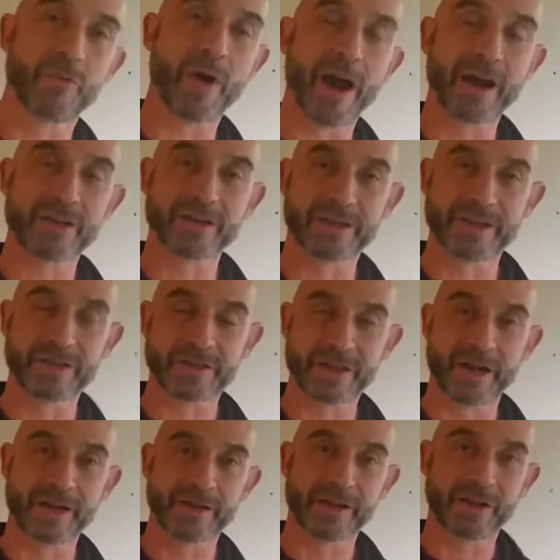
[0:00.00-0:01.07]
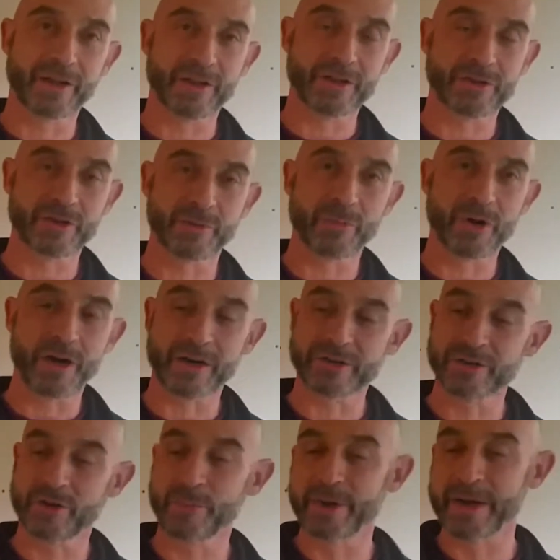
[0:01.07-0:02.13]
wax, inside the Klister box
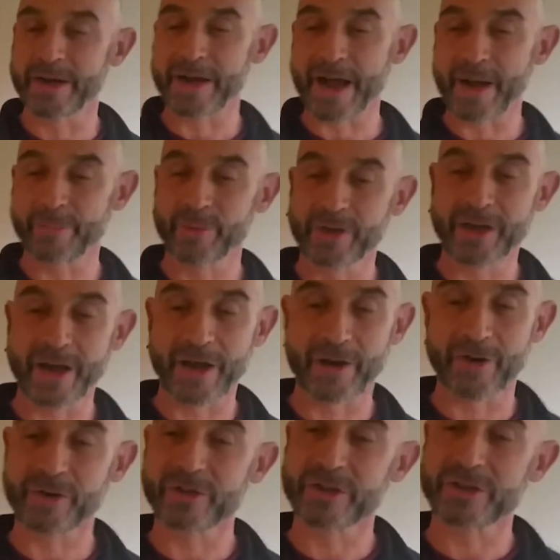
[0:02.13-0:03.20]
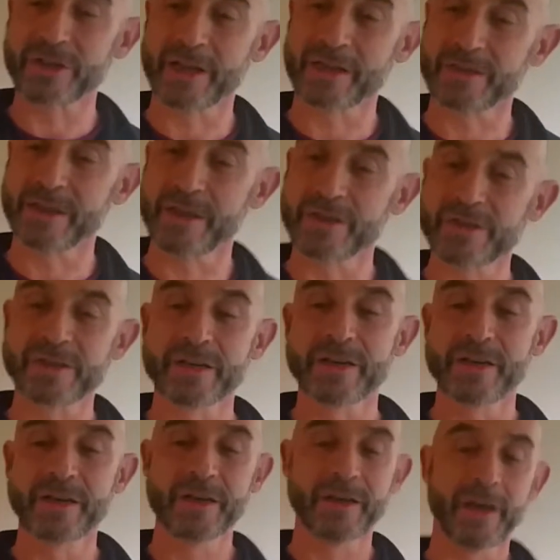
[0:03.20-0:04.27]
there'll be an applicator just like this,
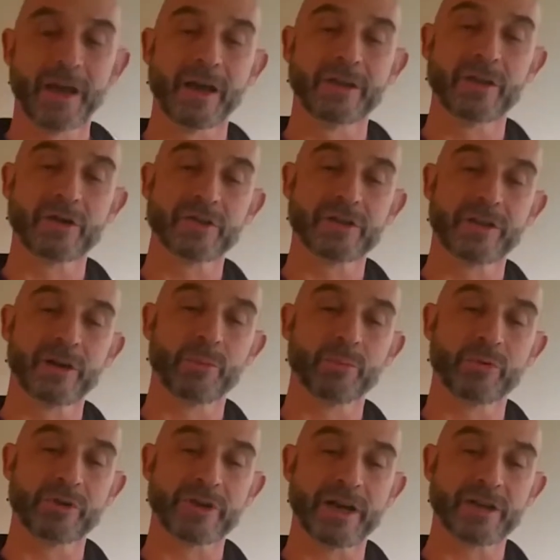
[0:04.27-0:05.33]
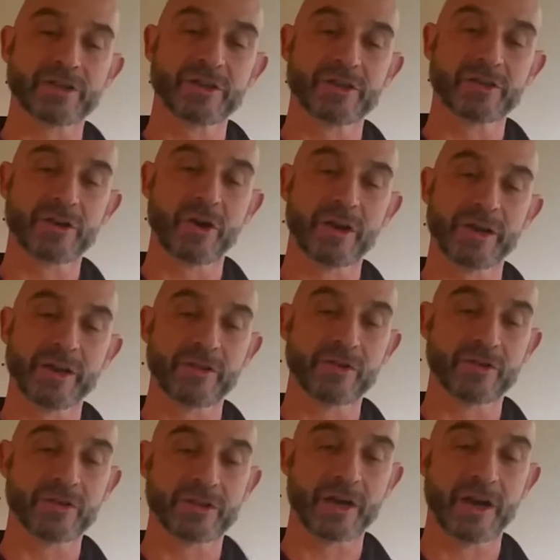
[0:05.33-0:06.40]
and those little projections on
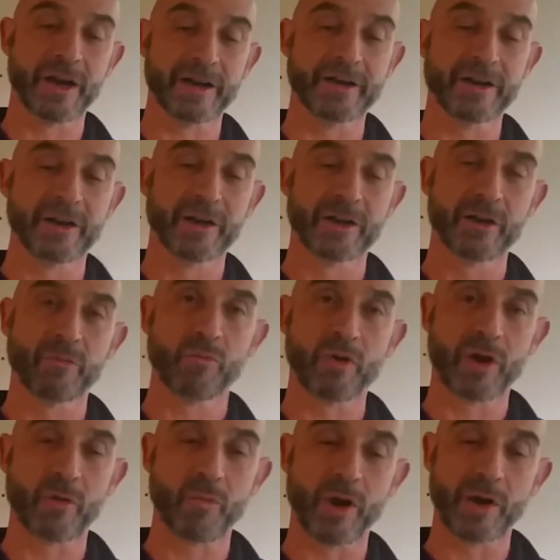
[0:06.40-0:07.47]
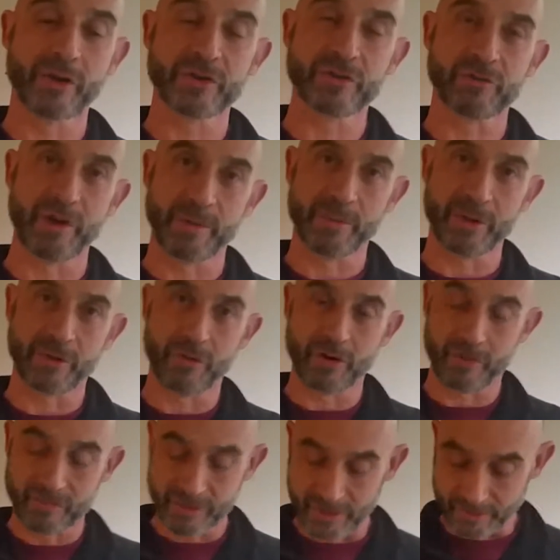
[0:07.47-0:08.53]
either side work well to scrape the
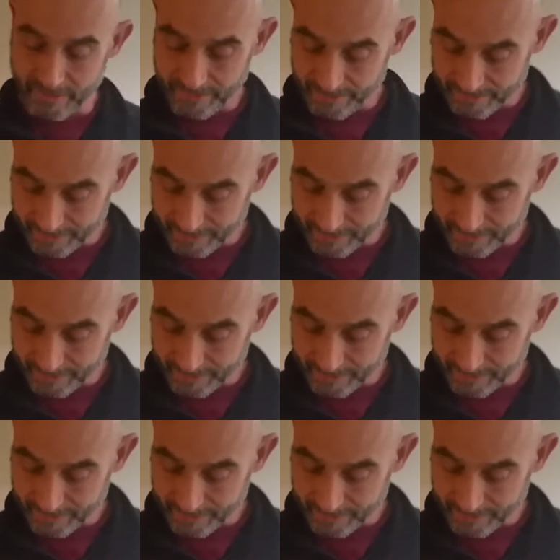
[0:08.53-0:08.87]
grooves out.